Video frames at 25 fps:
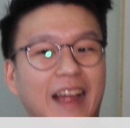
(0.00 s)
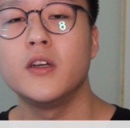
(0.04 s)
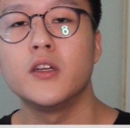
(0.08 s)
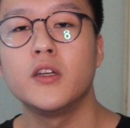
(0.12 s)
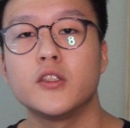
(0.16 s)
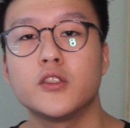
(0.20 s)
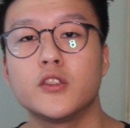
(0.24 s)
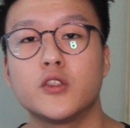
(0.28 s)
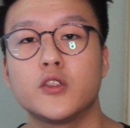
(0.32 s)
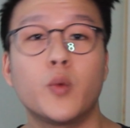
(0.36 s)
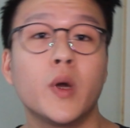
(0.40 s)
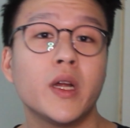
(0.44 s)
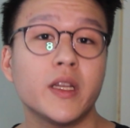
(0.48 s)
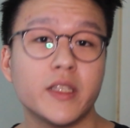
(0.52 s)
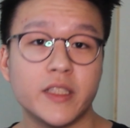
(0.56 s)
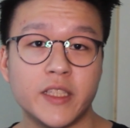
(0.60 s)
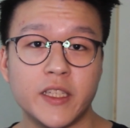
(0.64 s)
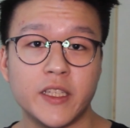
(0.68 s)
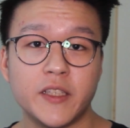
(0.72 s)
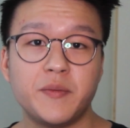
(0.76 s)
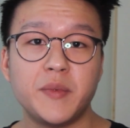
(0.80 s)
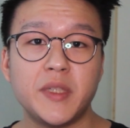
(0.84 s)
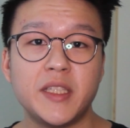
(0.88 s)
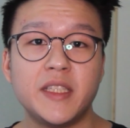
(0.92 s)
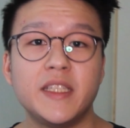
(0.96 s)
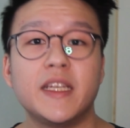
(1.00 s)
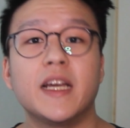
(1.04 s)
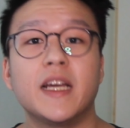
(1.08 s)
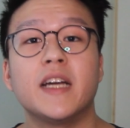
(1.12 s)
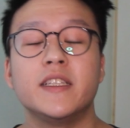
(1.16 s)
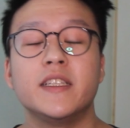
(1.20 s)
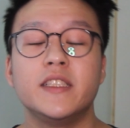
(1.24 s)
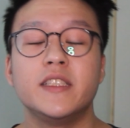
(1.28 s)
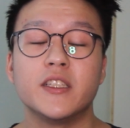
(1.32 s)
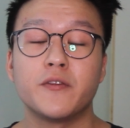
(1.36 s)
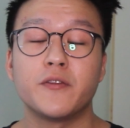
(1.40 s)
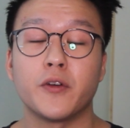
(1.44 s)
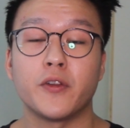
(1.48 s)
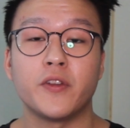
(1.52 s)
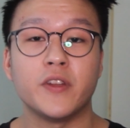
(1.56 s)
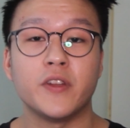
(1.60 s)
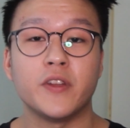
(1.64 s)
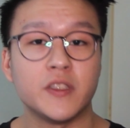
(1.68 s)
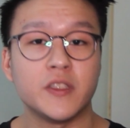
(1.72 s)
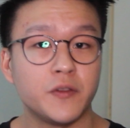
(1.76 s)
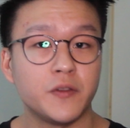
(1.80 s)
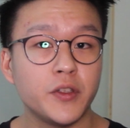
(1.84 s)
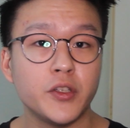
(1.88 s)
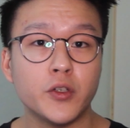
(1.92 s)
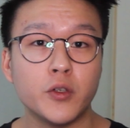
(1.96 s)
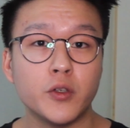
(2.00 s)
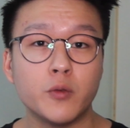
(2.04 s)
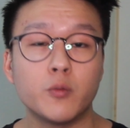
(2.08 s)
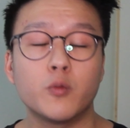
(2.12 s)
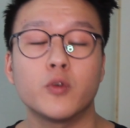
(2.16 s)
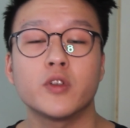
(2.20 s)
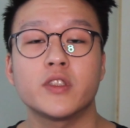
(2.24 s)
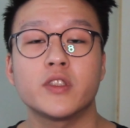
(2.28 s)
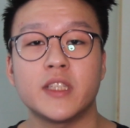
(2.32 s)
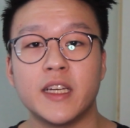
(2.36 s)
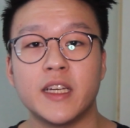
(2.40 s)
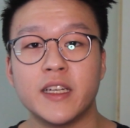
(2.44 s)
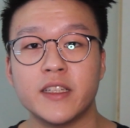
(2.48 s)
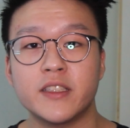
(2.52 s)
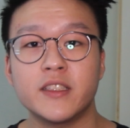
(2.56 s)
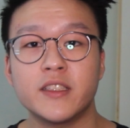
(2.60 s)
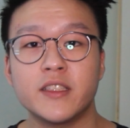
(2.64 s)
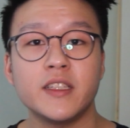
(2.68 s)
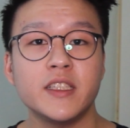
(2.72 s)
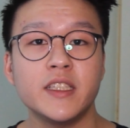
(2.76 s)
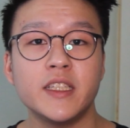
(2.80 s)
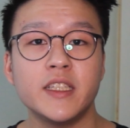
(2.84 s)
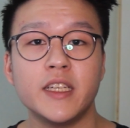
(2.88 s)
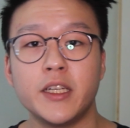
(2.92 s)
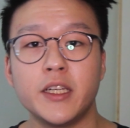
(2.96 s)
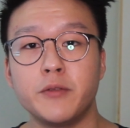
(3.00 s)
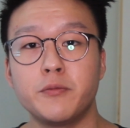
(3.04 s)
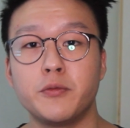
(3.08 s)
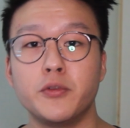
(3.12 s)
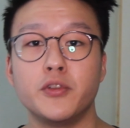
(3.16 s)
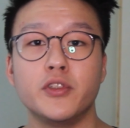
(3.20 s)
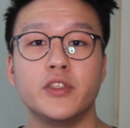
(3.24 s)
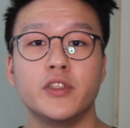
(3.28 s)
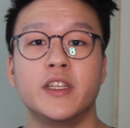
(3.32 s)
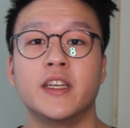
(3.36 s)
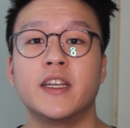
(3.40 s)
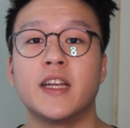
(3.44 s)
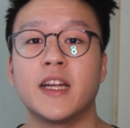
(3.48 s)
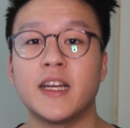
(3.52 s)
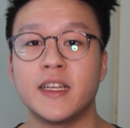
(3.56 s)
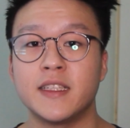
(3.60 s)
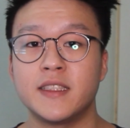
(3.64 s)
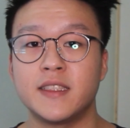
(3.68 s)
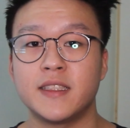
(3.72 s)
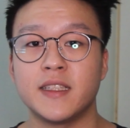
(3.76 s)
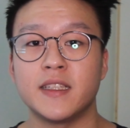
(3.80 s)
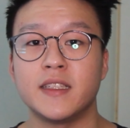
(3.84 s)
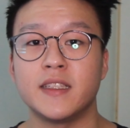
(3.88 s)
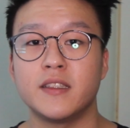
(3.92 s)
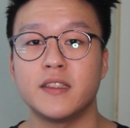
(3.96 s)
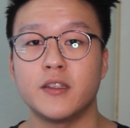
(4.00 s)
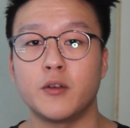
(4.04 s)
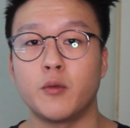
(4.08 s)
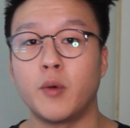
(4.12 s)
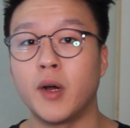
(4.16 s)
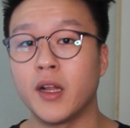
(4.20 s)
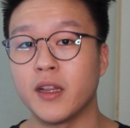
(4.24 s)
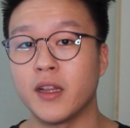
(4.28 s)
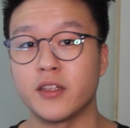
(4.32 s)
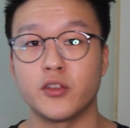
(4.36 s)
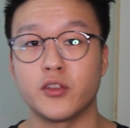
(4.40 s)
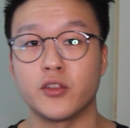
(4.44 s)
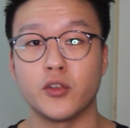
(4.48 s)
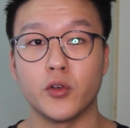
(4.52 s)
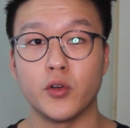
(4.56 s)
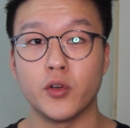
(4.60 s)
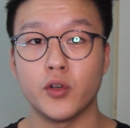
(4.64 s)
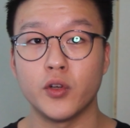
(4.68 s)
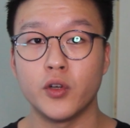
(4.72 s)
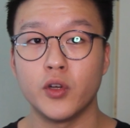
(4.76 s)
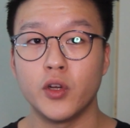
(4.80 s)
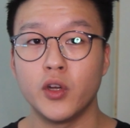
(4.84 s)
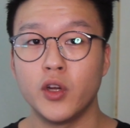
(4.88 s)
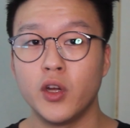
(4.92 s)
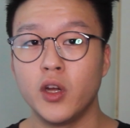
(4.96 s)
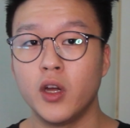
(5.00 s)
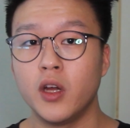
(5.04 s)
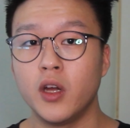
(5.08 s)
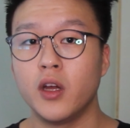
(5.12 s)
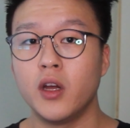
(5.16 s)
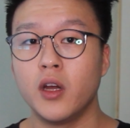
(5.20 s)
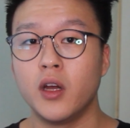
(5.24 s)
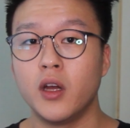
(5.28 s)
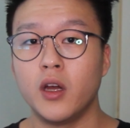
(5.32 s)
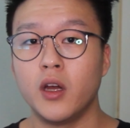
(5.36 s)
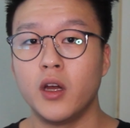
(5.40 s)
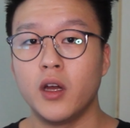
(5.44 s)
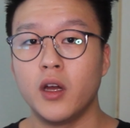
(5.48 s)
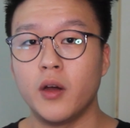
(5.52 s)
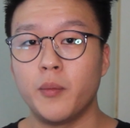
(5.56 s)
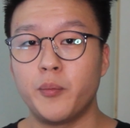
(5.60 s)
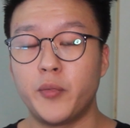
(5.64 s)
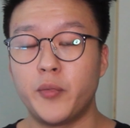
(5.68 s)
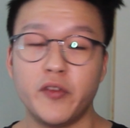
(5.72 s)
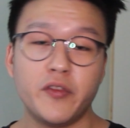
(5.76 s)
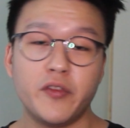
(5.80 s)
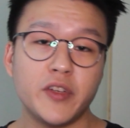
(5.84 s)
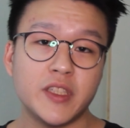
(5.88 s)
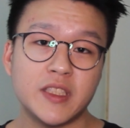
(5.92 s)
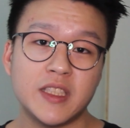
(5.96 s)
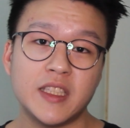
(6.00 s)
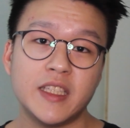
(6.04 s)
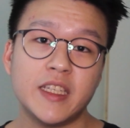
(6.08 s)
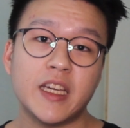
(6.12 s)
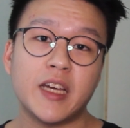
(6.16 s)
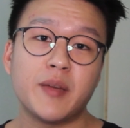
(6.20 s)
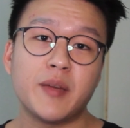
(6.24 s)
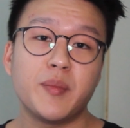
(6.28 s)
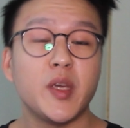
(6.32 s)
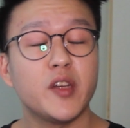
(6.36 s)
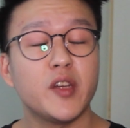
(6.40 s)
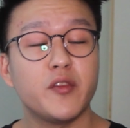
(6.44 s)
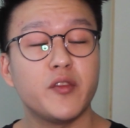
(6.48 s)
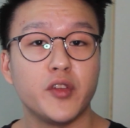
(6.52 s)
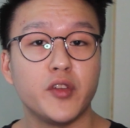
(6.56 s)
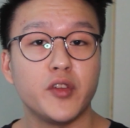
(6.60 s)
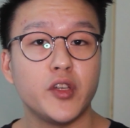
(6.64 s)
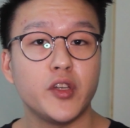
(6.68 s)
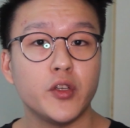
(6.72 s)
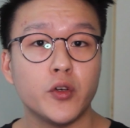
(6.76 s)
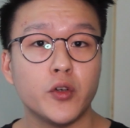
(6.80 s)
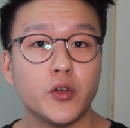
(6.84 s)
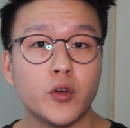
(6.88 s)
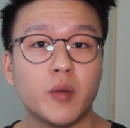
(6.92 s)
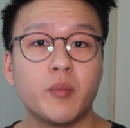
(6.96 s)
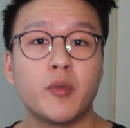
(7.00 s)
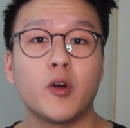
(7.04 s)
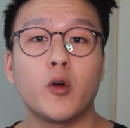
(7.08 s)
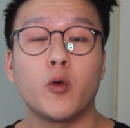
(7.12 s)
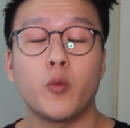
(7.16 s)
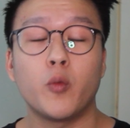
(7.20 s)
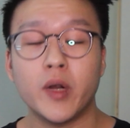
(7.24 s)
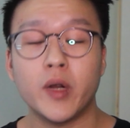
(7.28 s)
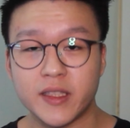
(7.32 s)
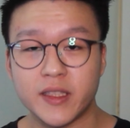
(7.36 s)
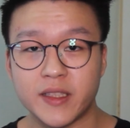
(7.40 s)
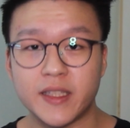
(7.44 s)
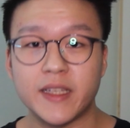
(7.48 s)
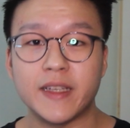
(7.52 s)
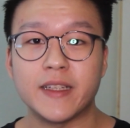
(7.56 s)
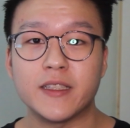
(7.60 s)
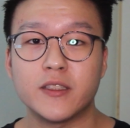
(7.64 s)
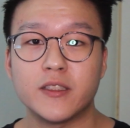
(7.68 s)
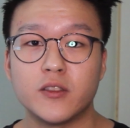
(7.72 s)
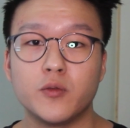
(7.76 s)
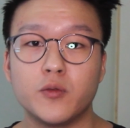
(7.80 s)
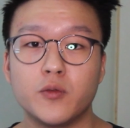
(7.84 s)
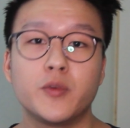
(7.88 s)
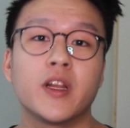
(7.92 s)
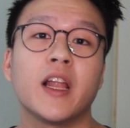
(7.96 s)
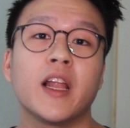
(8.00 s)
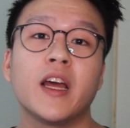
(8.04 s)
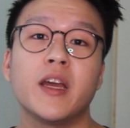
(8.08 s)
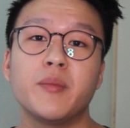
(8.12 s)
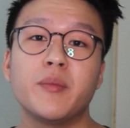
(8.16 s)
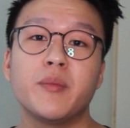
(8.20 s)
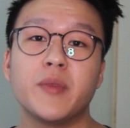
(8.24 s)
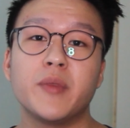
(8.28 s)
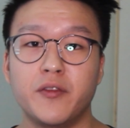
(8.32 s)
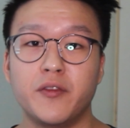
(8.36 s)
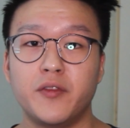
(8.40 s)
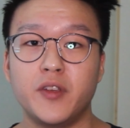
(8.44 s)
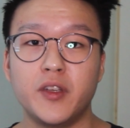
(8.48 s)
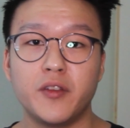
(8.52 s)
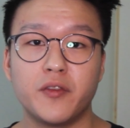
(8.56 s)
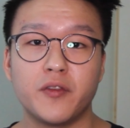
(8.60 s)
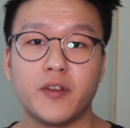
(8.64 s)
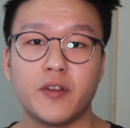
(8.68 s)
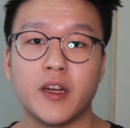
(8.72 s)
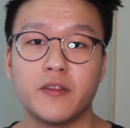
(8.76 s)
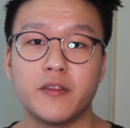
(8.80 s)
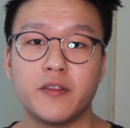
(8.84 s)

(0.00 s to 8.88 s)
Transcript: So what gave me the idea for this video was actually a route that I sent a while ago. Previously, I made a video about what it takes to climb a V five